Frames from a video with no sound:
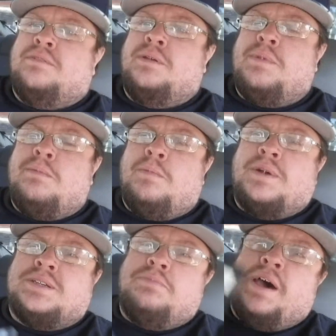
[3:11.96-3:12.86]
I don't really remember
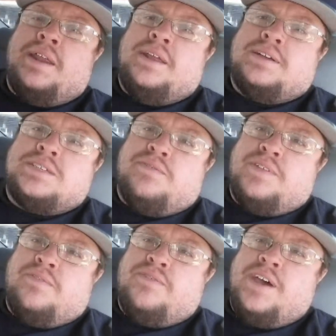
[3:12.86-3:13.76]
much about it
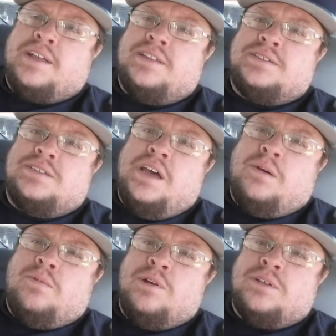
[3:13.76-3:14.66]
except for the fact that it's
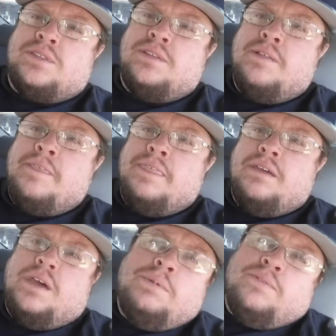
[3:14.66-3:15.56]
now worth
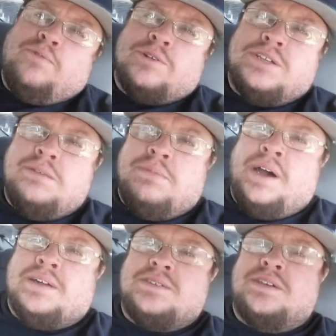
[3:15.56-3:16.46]
about 14
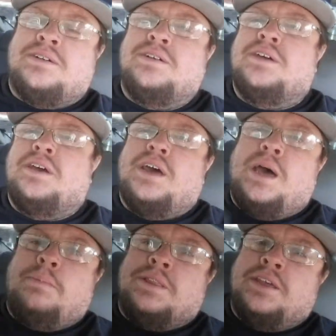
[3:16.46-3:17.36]
bucks. So
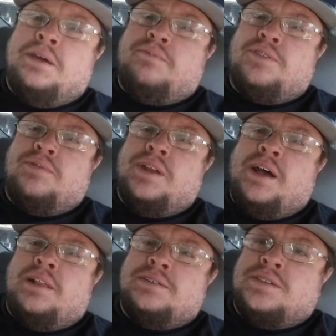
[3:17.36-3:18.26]
I picked it up for three
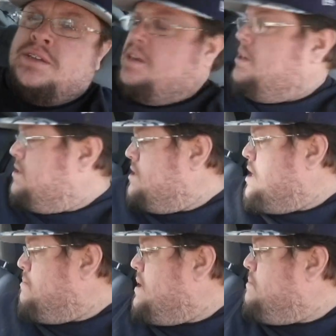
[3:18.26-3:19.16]
dollars.
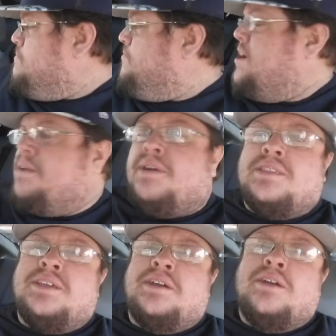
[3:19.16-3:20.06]
Not a bad find
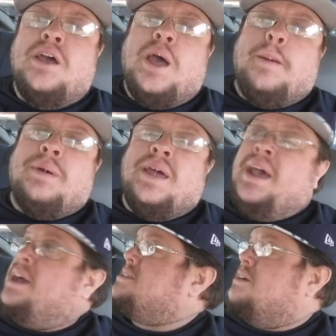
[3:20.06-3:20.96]
right there.
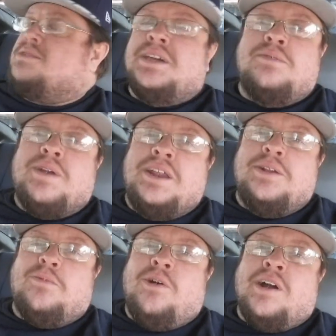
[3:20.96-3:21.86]
But as I was getting
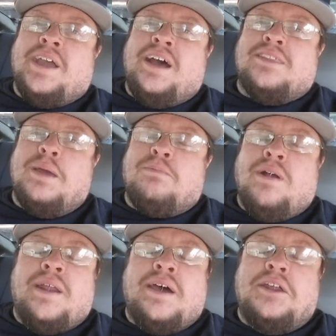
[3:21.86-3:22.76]
ready to walk out, they
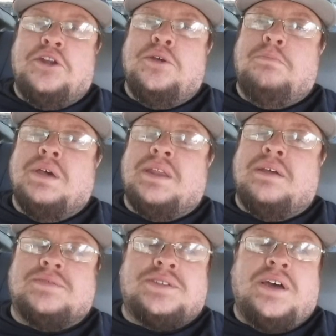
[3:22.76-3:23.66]
brought out a new
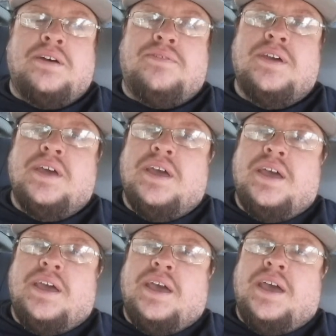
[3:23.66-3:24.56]
bin of stuff,
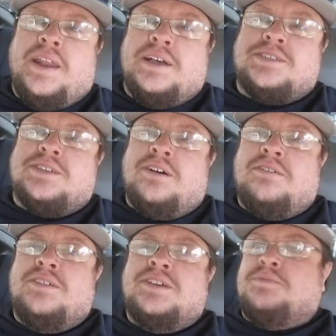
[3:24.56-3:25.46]
and I
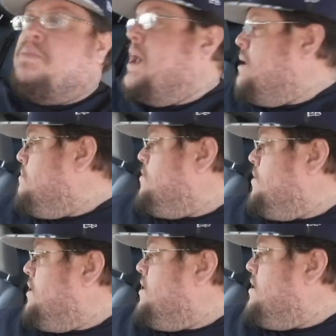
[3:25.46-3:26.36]
saw this bad
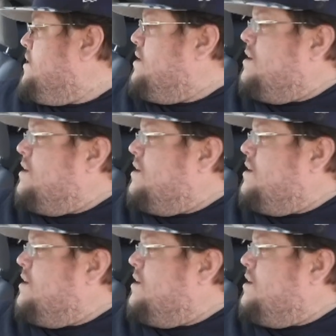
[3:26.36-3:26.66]
boy